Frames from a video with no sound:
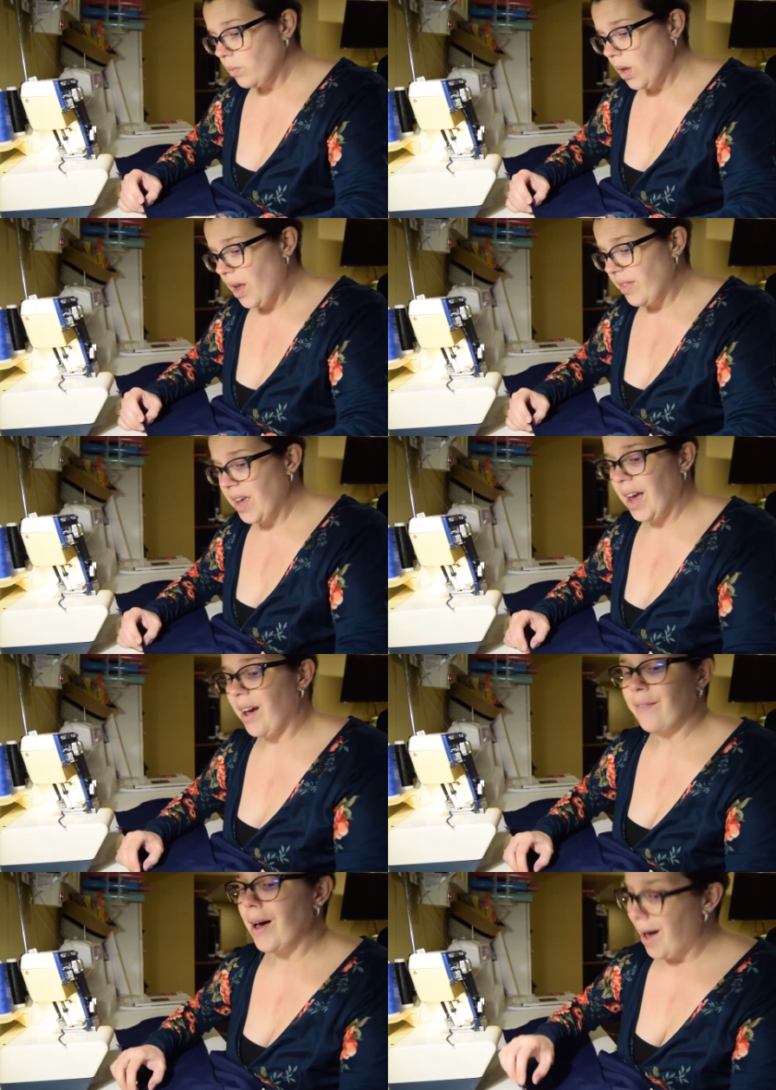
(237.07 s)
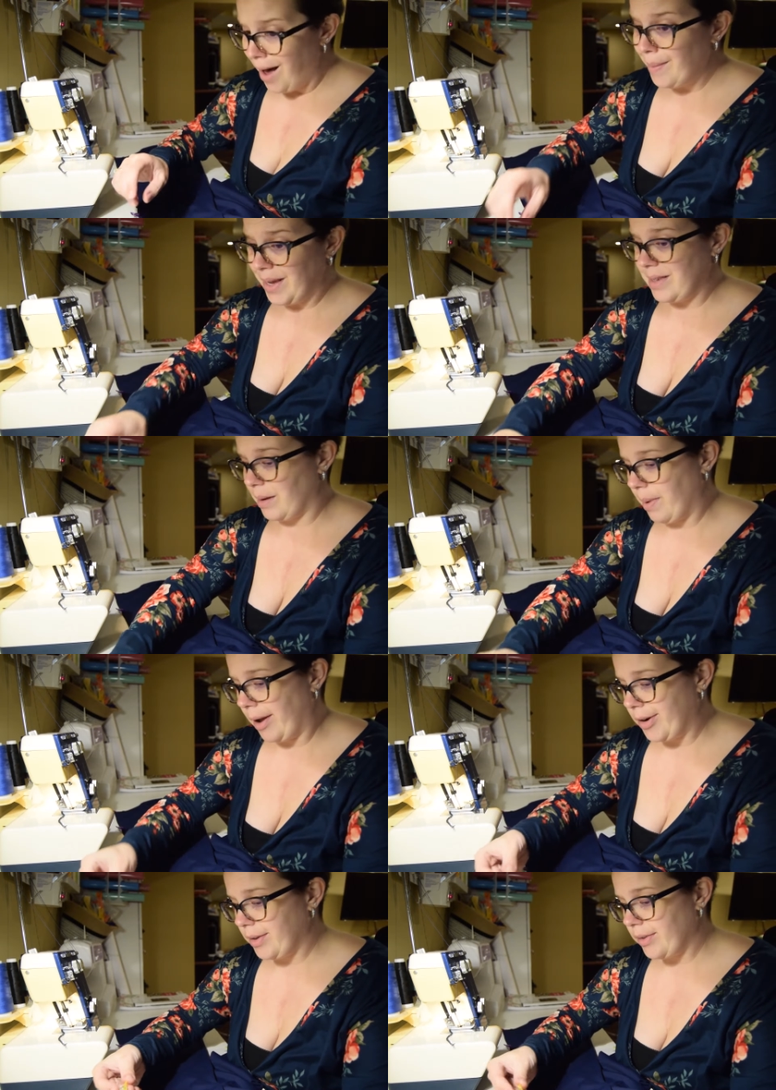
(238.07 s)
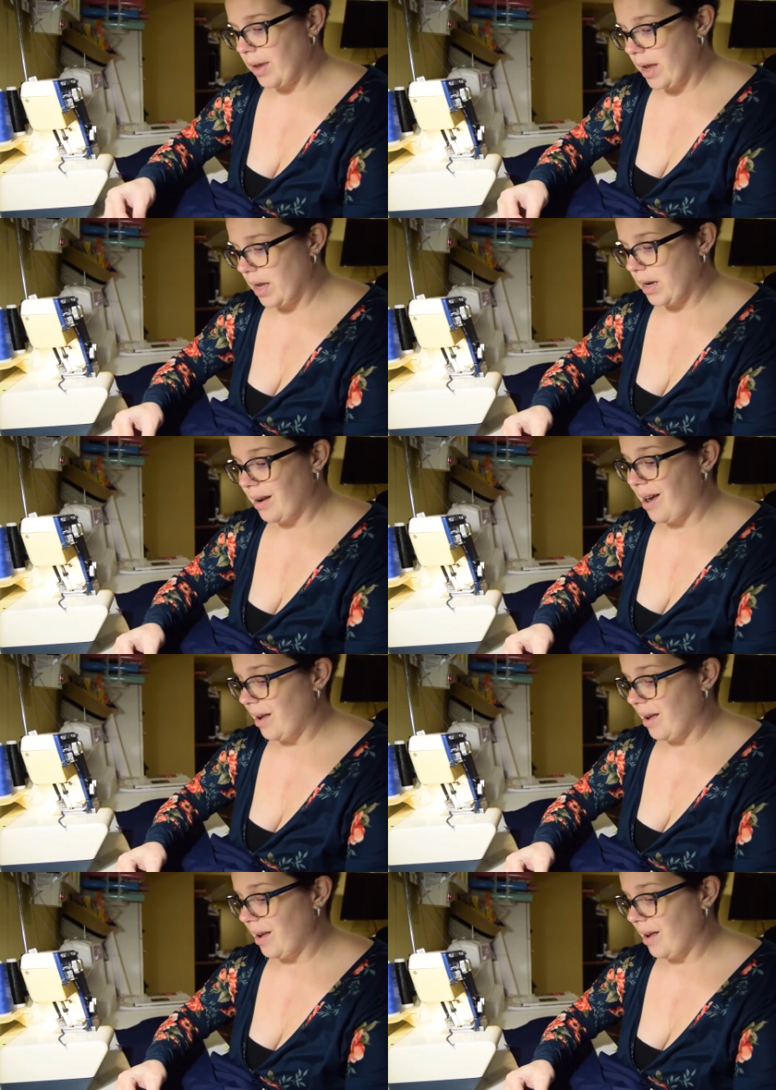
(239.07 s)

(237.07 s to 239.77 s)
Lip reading: And they have amazing patterns, and I